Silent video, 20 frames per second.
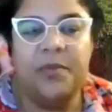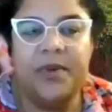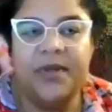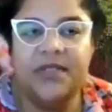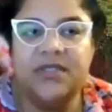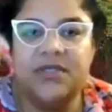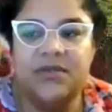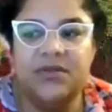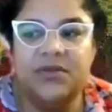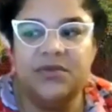
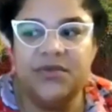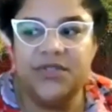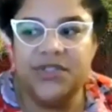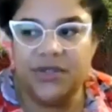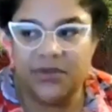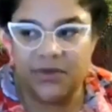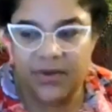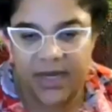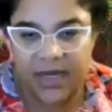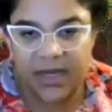helping to
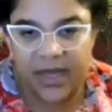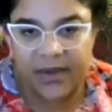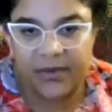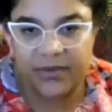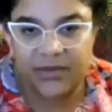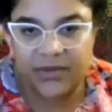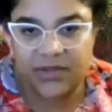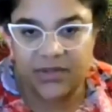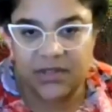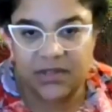regenerate
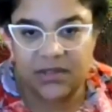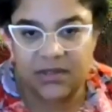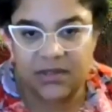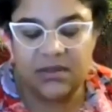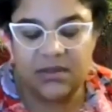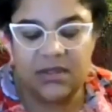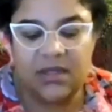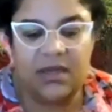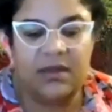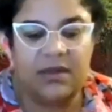
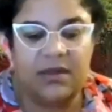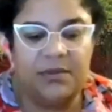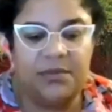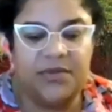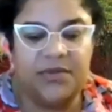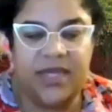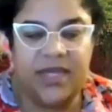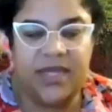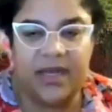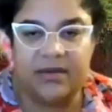languages,
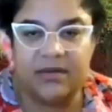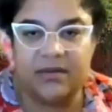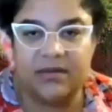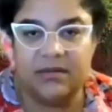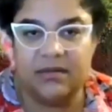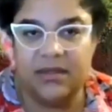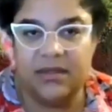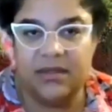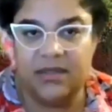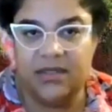
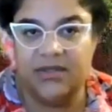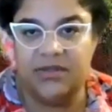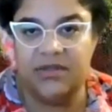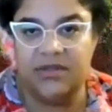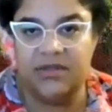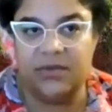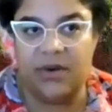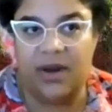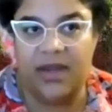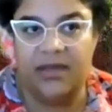protect
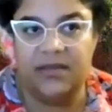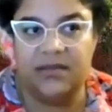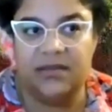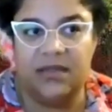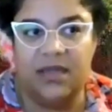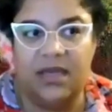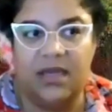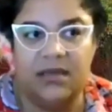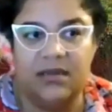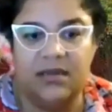Indigenous
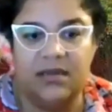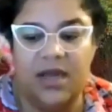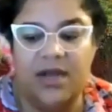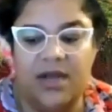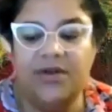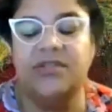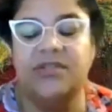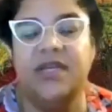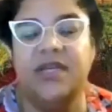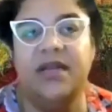rights,
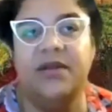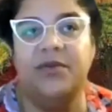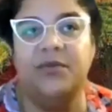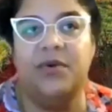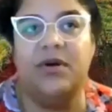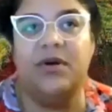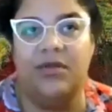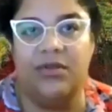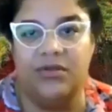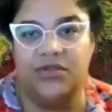
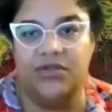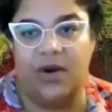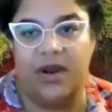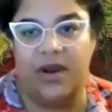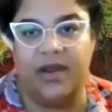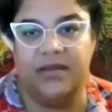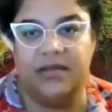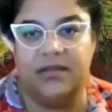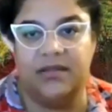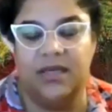understanding what are those
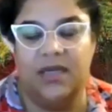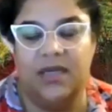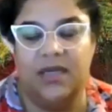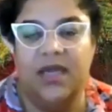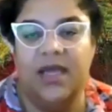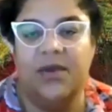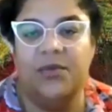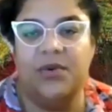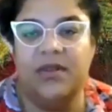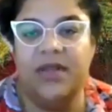rights,
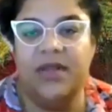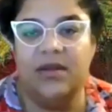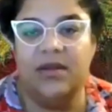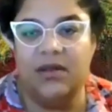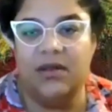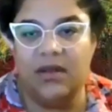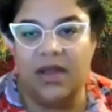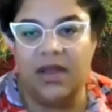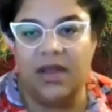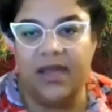what do
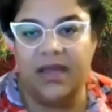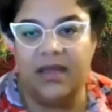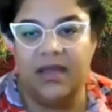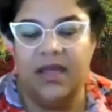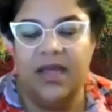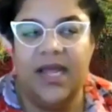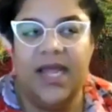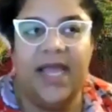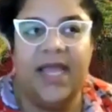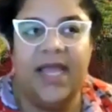they look like,
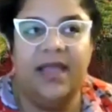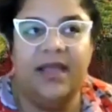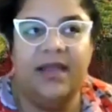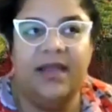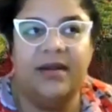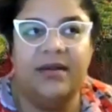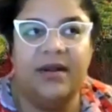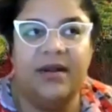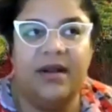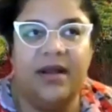
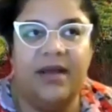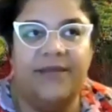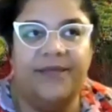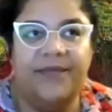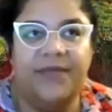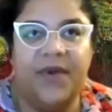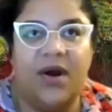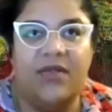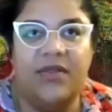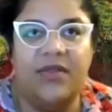and
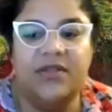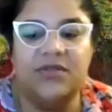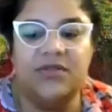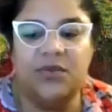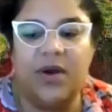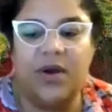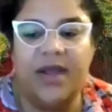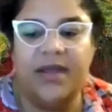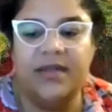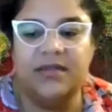are
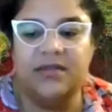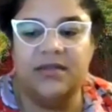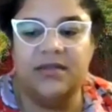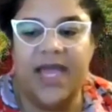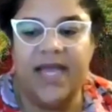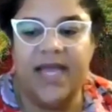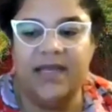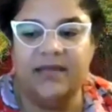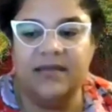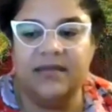these
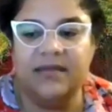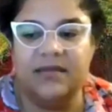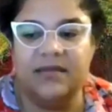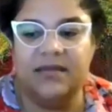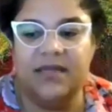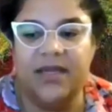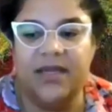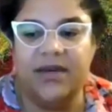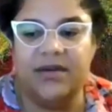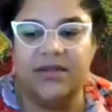rights as
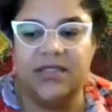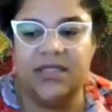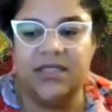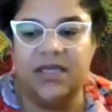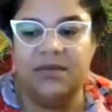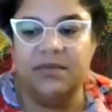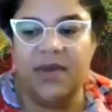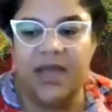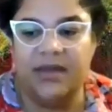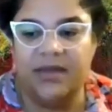they are
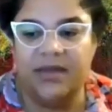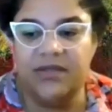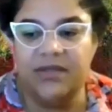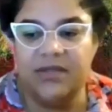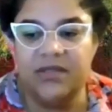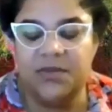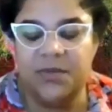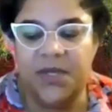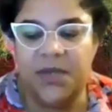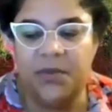seen by
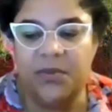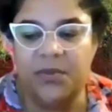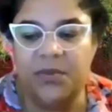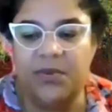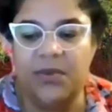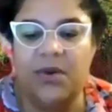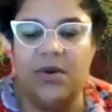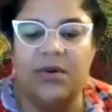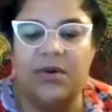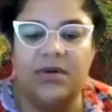Indigenous
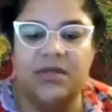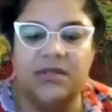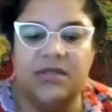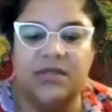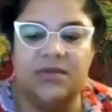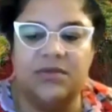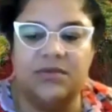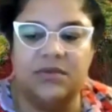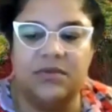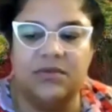people, or
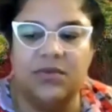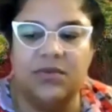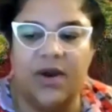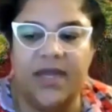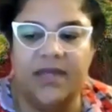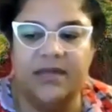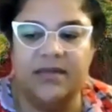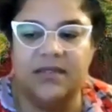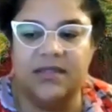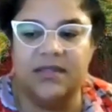is this
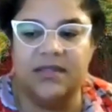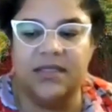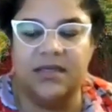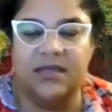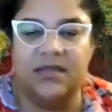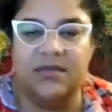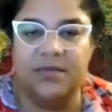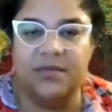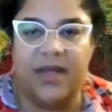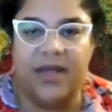rights as
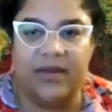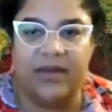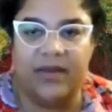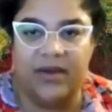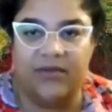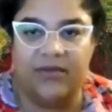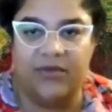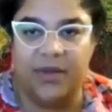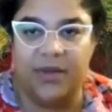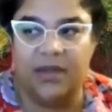seen by the
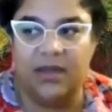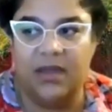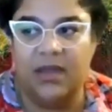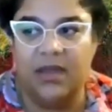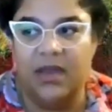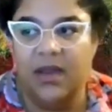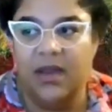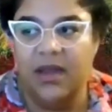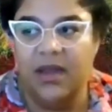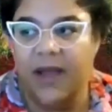government?